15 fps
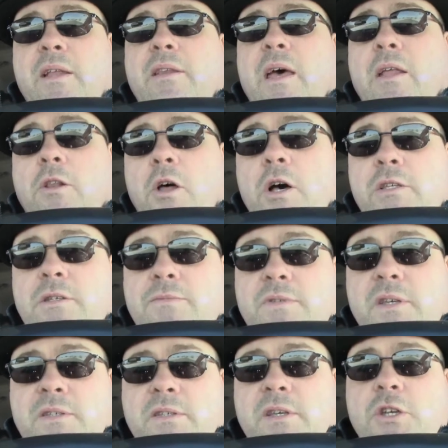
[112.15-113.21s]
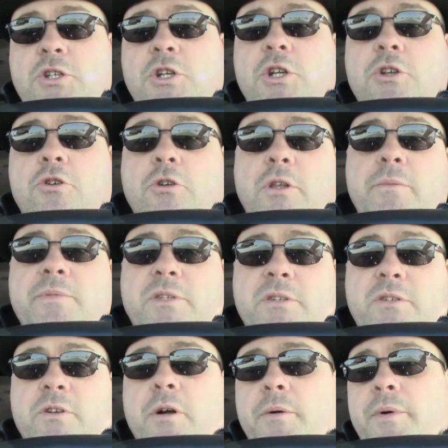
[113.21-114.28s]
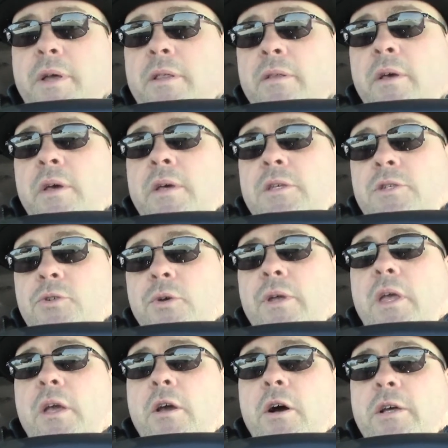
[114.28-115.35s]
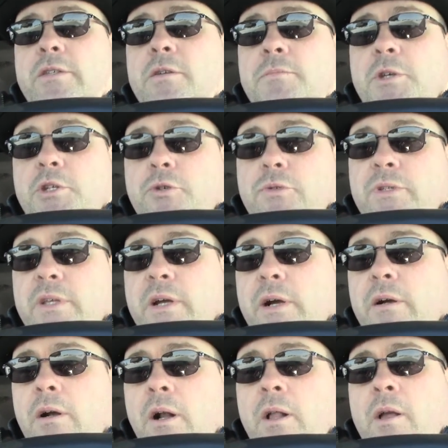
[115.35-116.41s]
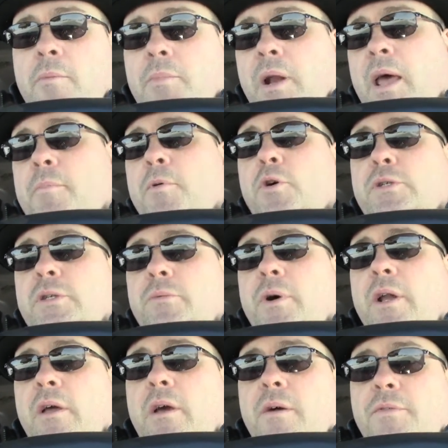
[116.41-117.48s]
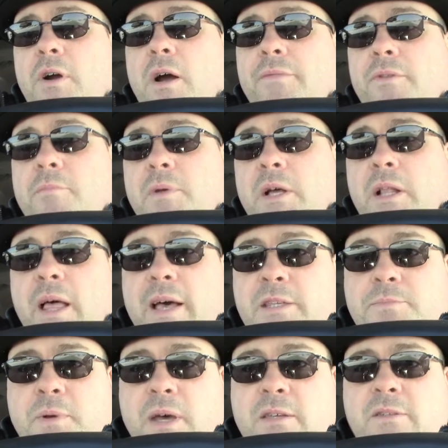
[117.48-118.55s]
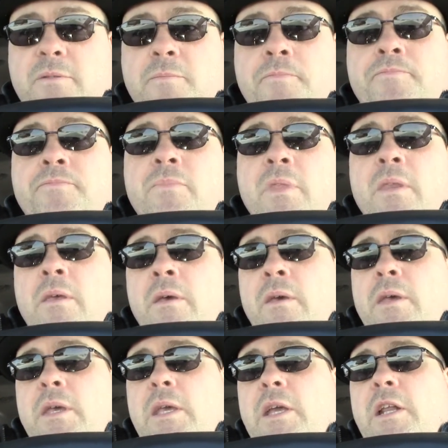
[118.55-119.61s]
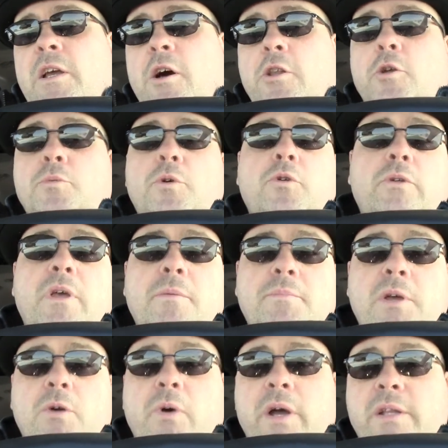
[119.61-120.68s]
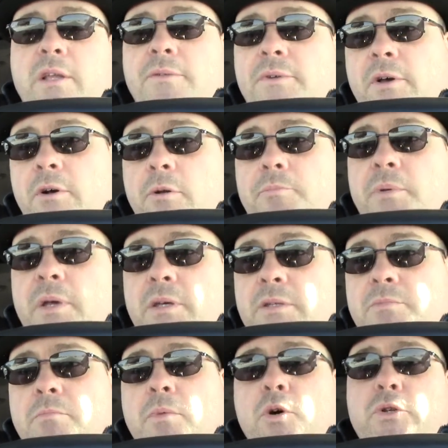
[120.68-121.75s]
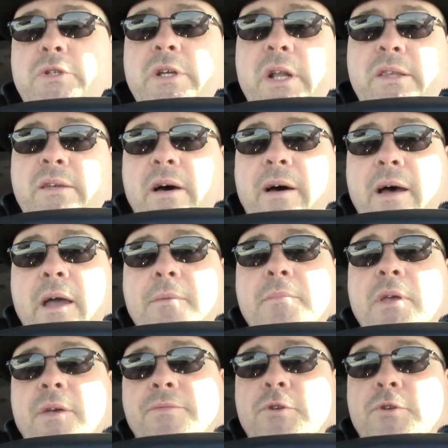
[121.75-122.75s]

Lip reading: that loss of sensation in your limbs to start with, so it can cause some issues there. But I mostly want to cover off the meal aspects. Eating on the road can be quite difficult because most of the time, if